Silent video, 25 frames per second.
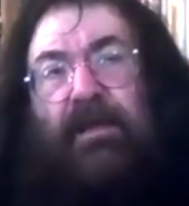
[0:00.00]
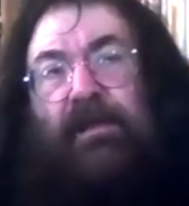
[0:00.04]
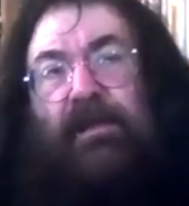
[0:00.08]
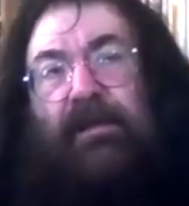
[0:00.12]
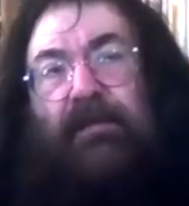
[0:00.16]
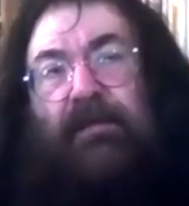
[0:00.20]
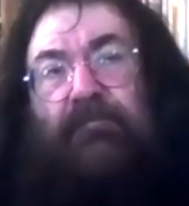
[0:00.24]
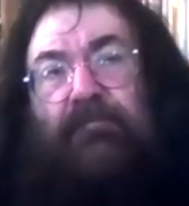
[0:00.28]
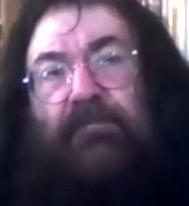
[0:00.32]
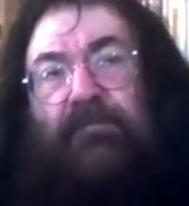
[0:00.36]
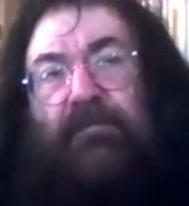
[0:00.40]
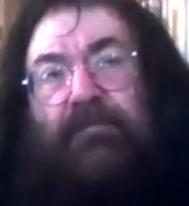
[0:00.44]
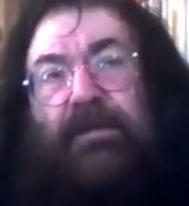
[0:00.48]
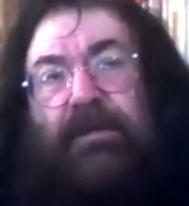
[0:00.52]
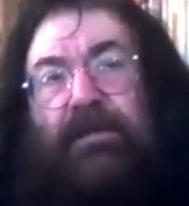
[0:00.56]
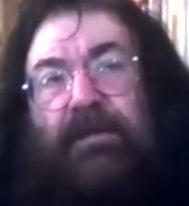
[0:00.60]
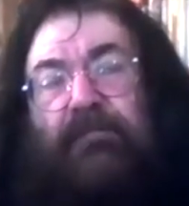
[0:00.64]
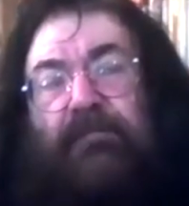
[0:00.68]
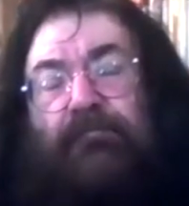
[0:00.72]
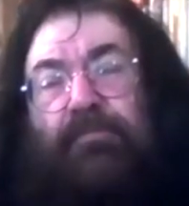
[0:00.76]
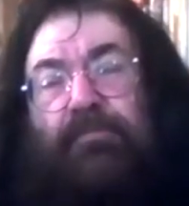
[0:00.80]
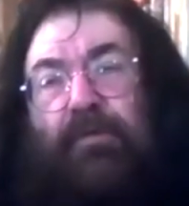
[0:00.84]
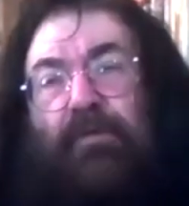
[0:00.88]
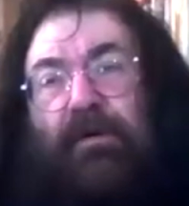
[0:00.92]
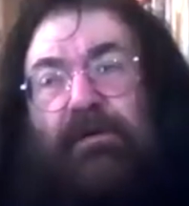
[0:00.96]
It would be
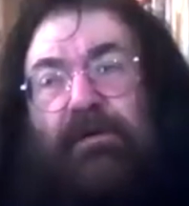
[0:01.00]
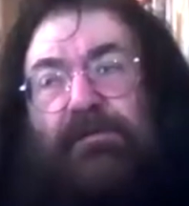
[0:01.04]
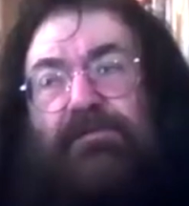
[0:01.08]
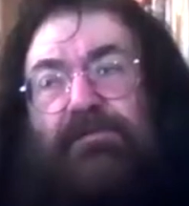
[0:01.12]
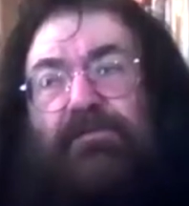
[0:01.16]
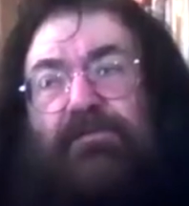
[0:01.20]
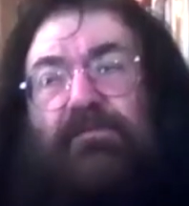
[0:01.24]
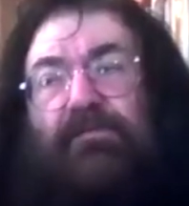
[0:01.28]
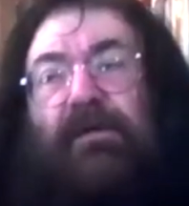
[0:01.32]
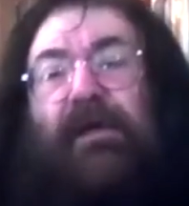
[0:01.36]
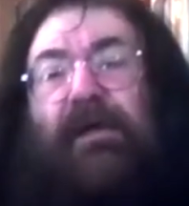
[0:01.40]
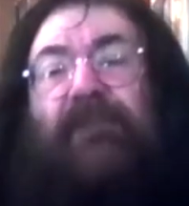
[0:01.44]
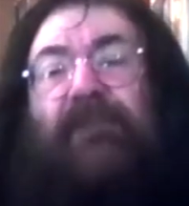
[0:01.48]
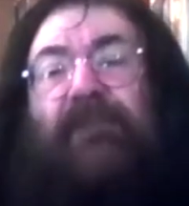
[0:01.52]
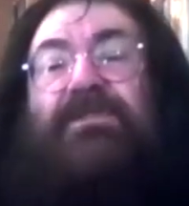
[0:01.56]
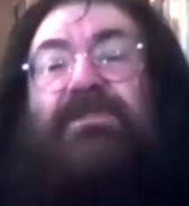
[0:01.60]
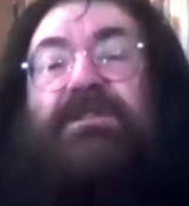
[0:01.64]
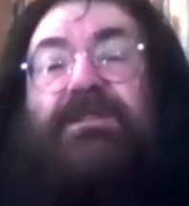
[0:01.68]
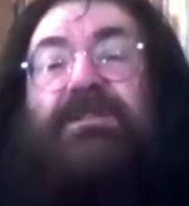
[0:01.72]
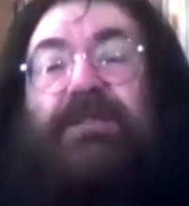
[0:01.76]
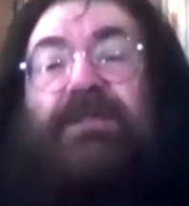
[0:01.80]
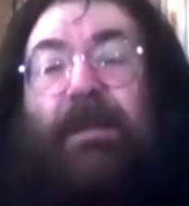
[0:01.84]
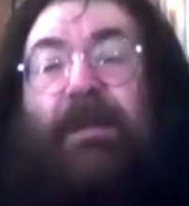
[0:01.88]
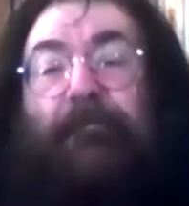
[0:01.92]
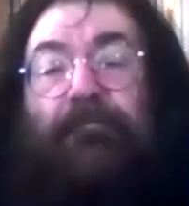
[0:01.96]
important to have
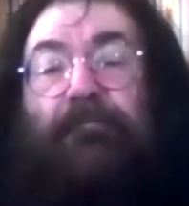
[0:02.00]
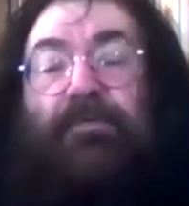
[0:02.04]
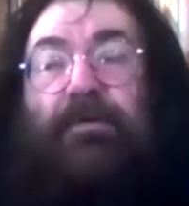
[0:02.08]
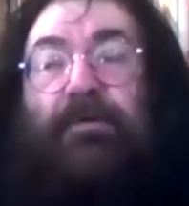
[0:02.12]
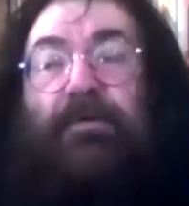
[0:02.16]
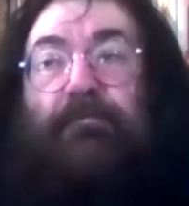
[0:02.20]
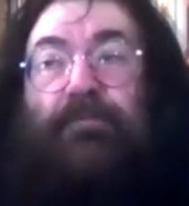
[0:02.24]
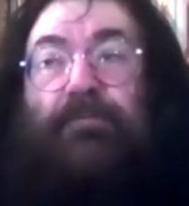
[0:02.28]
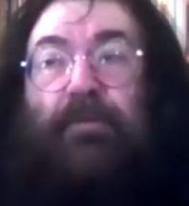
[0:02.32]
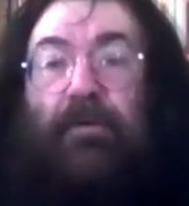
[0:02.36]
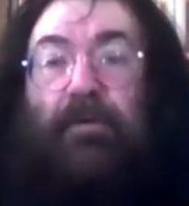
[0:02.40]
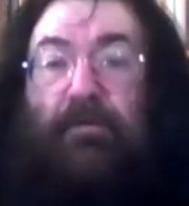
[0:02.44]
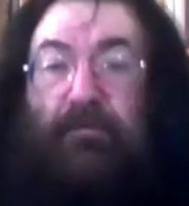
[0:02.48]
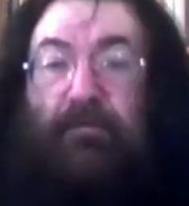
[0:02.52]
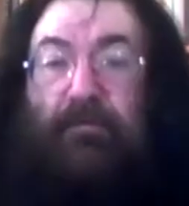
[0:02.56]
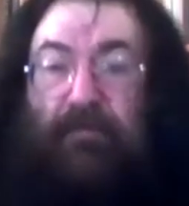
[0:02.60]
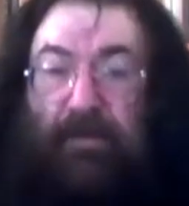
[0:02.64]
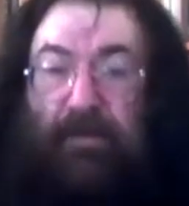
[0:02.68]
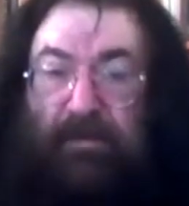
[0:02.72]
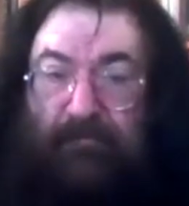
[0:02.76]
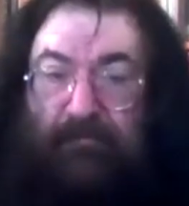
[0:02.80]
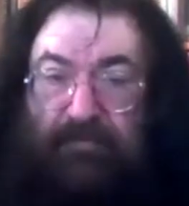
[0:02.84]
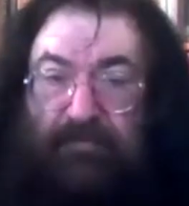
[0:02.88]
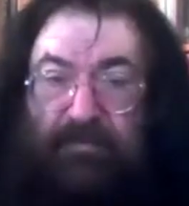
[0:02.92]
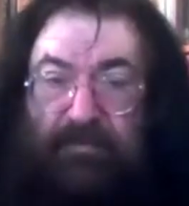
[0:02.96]
separate
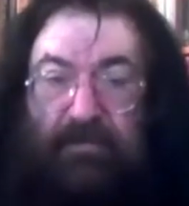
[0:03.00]
programs